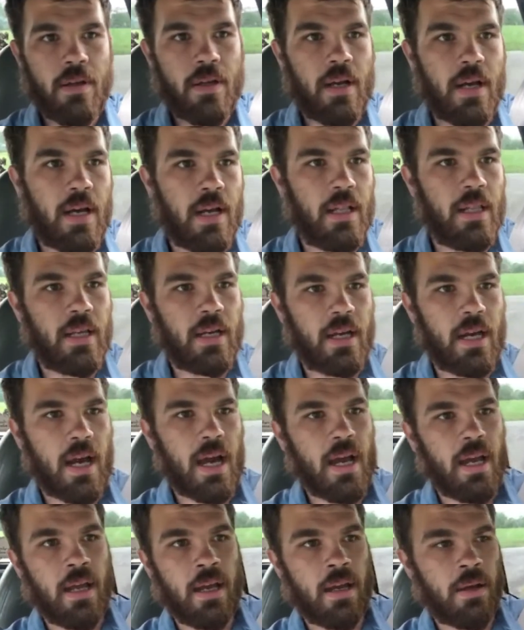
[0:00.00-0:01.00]
like
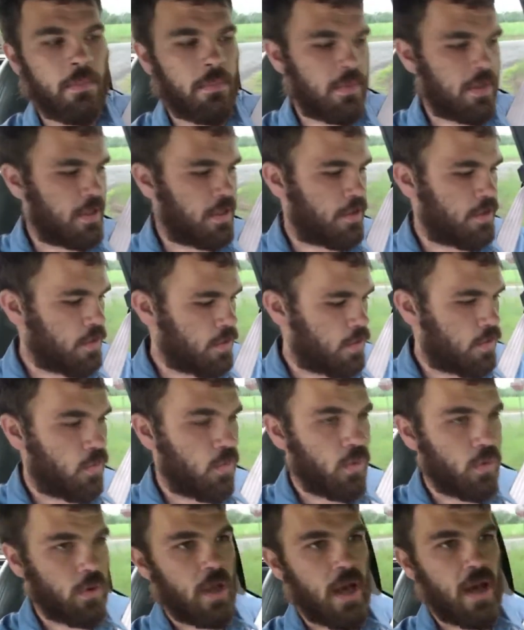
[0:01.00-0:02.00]
I am is
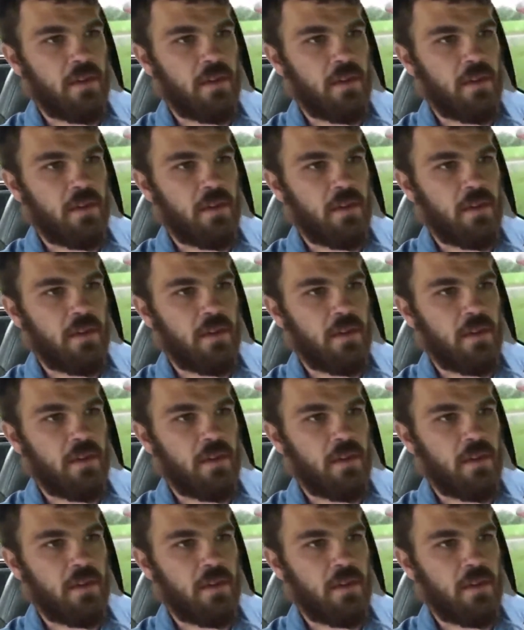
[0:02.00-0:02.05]
useful.